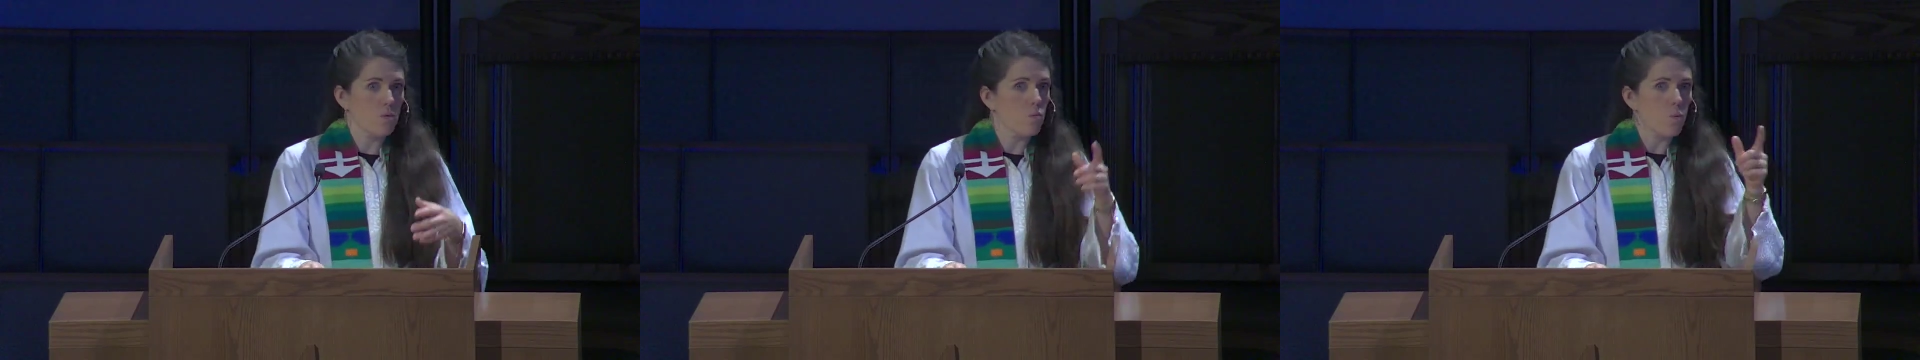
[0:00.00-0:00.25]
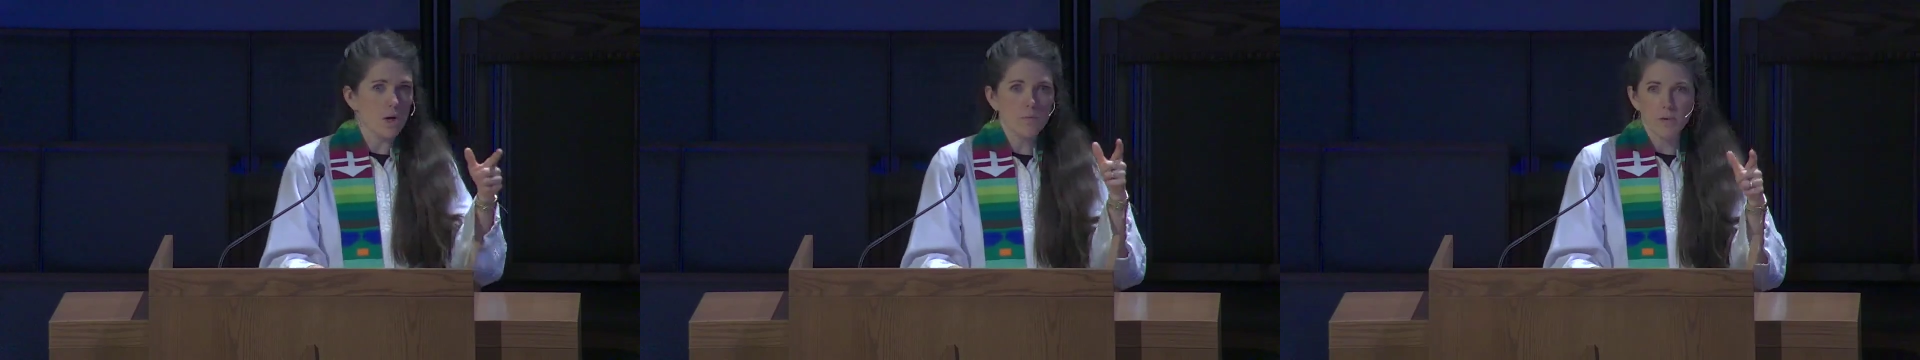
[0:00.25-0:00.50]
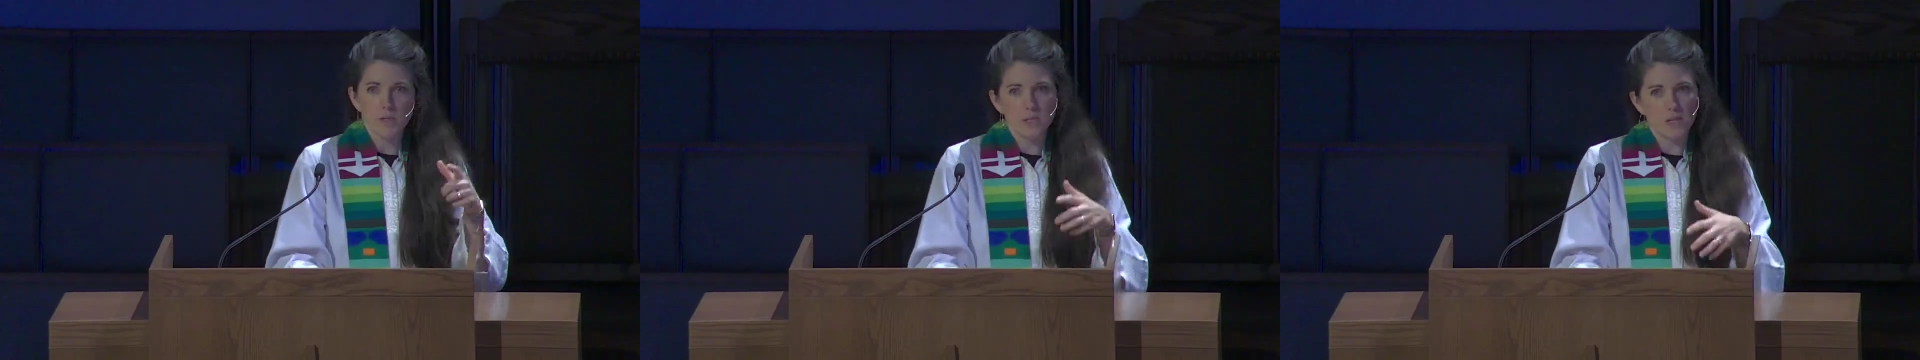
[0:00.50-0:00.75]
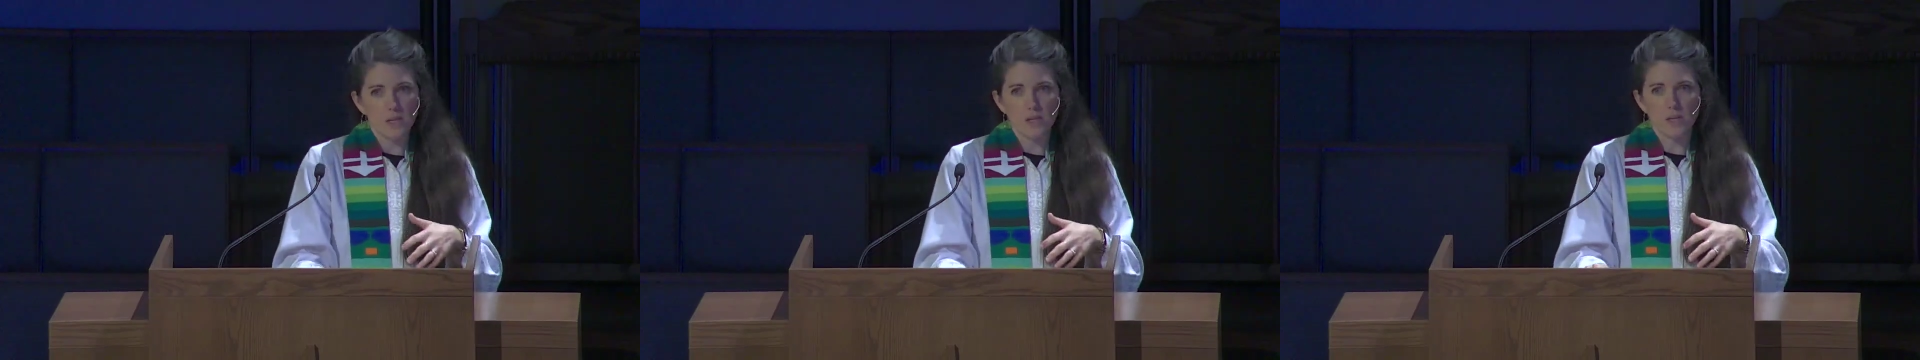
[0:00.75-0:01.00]
one
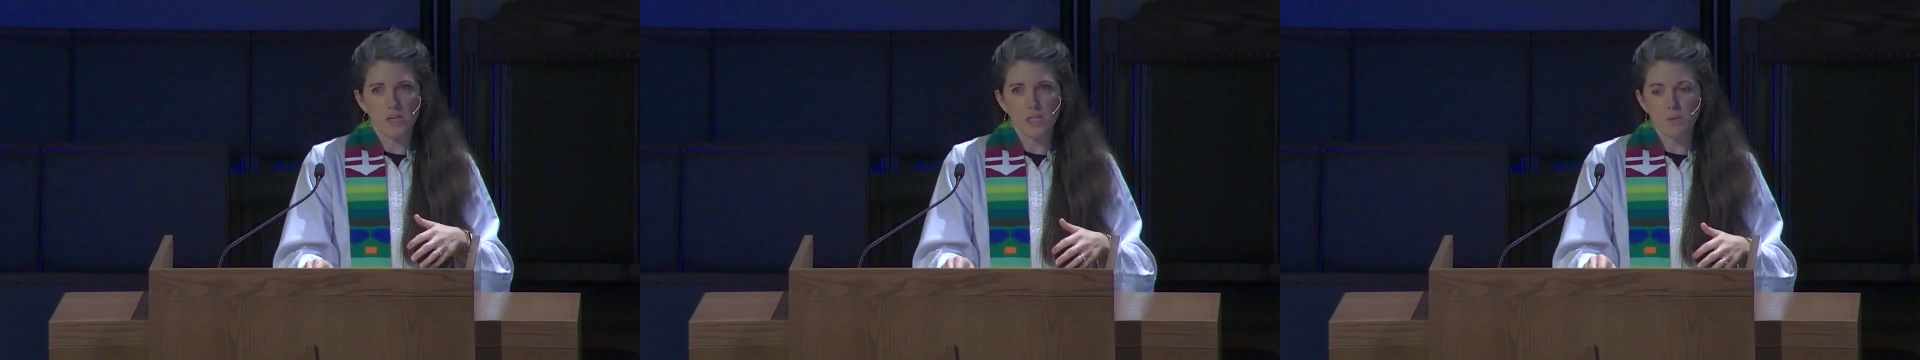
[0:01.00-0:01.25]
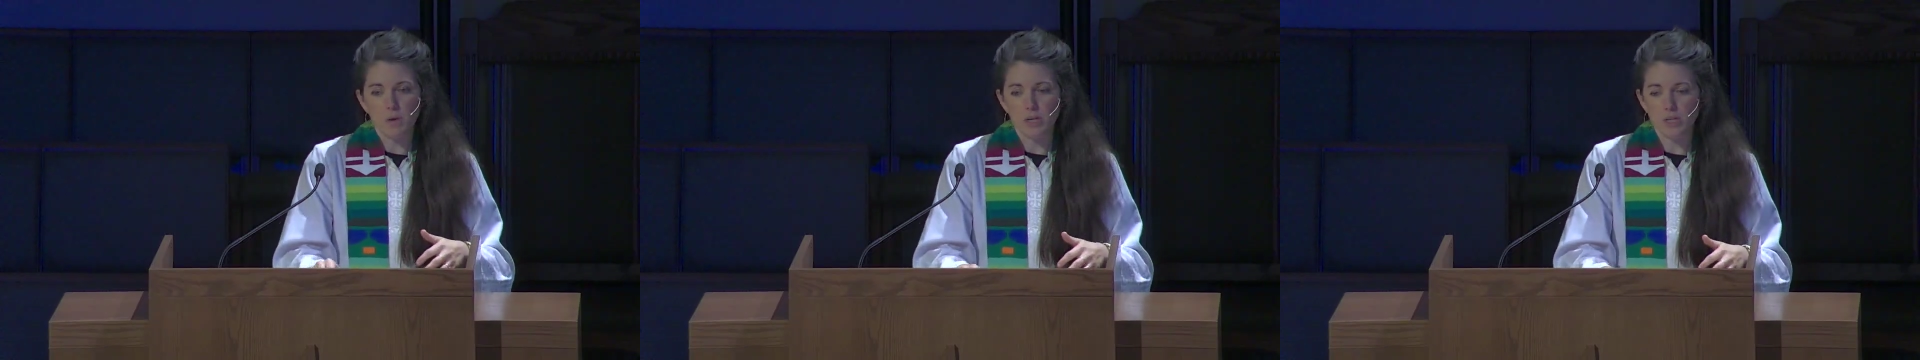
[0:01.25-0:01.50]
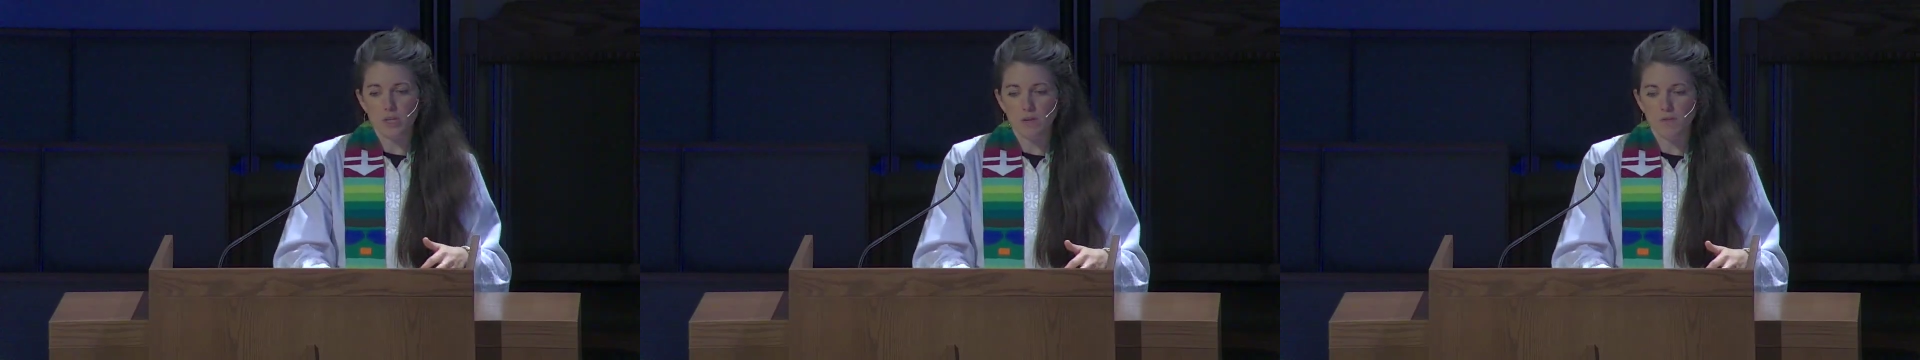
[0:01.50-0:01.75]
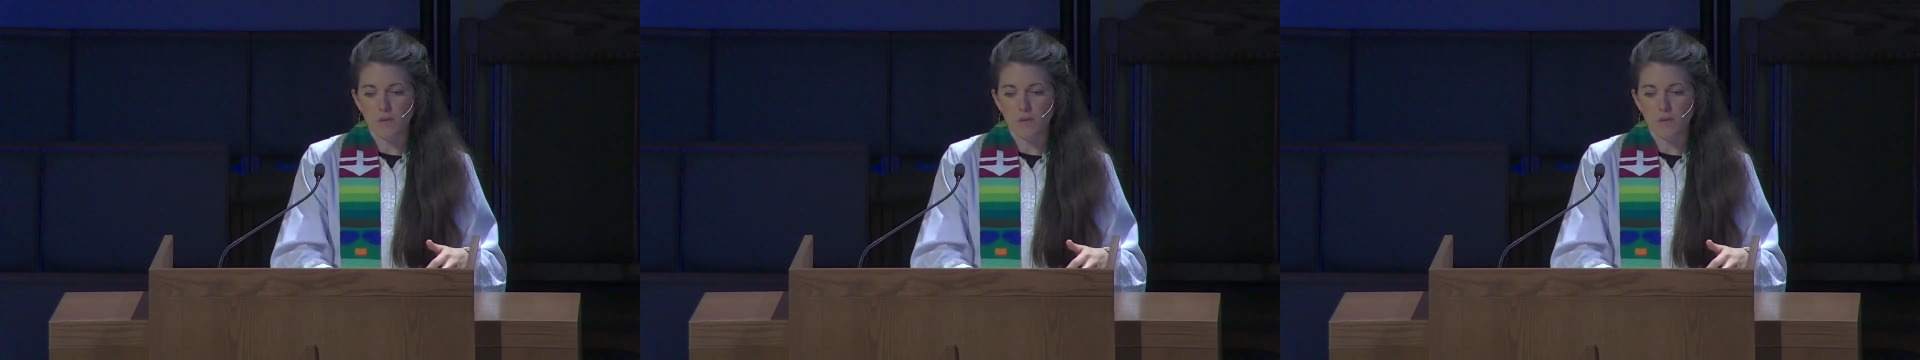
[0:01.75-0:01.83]
particular expression of